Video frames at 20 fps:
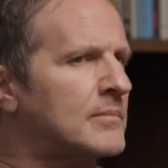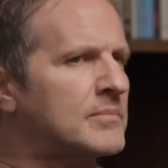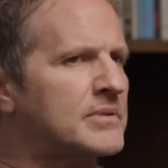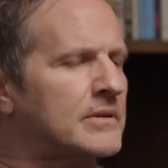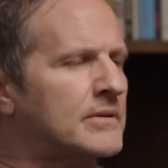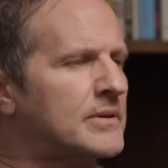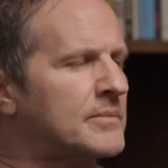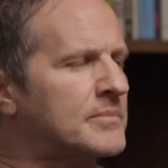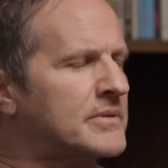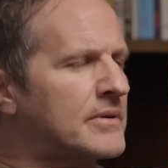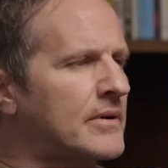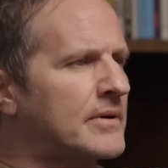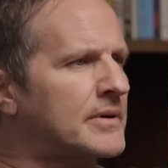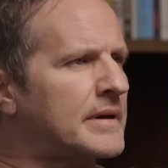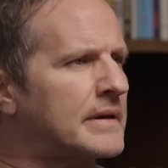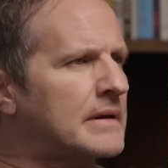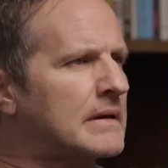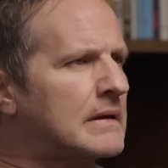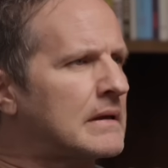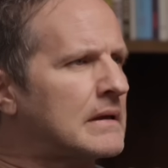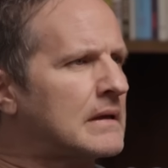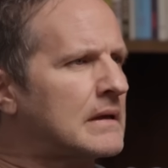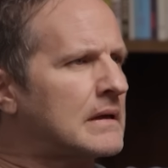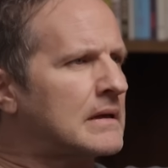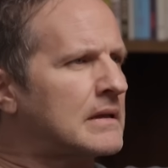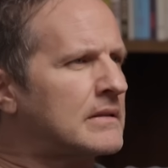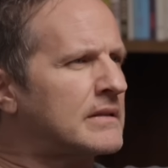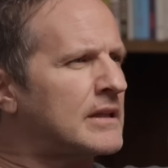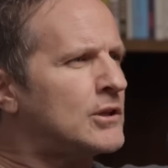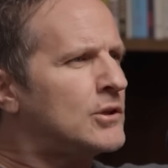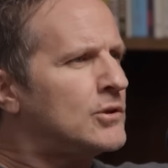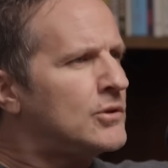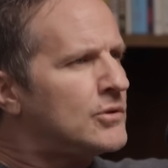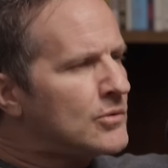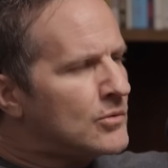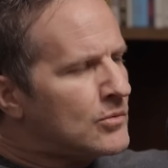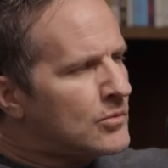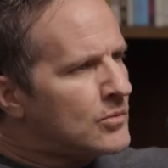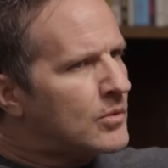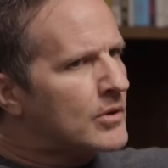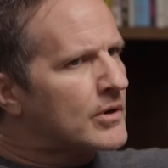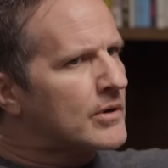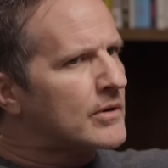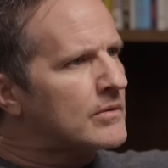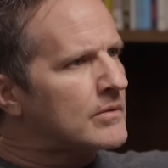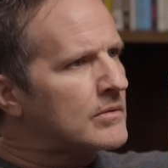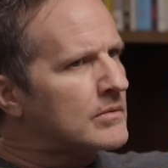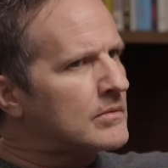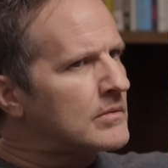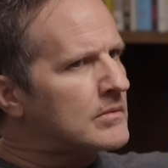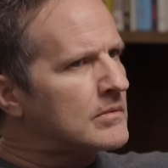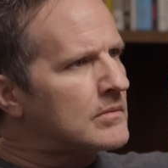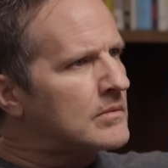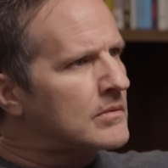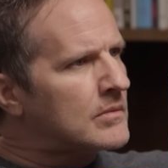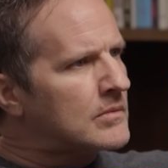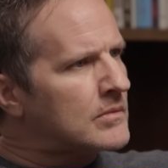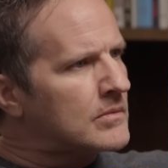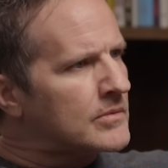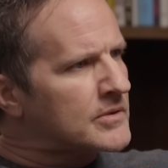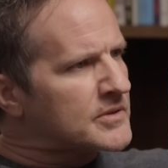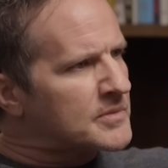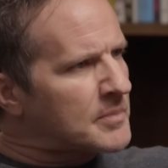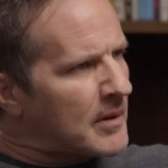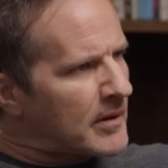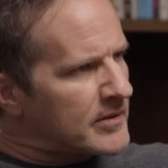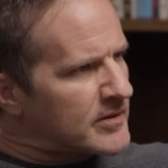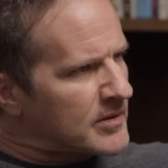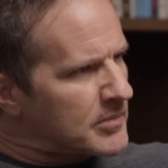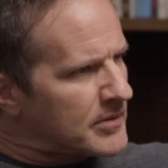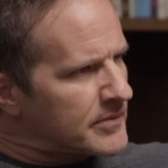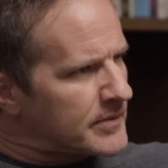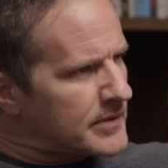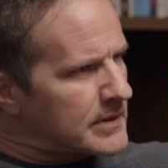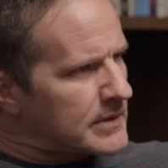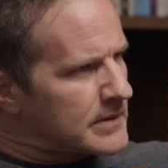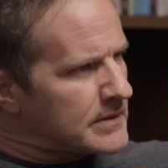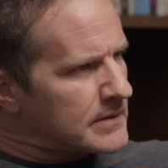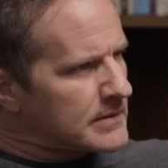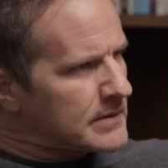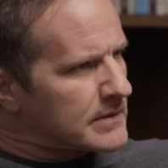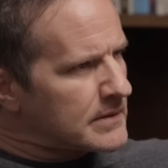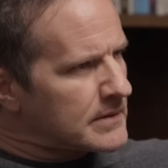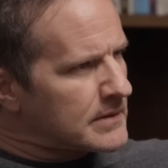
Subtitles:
absolute absurdity, that you were responsible for this.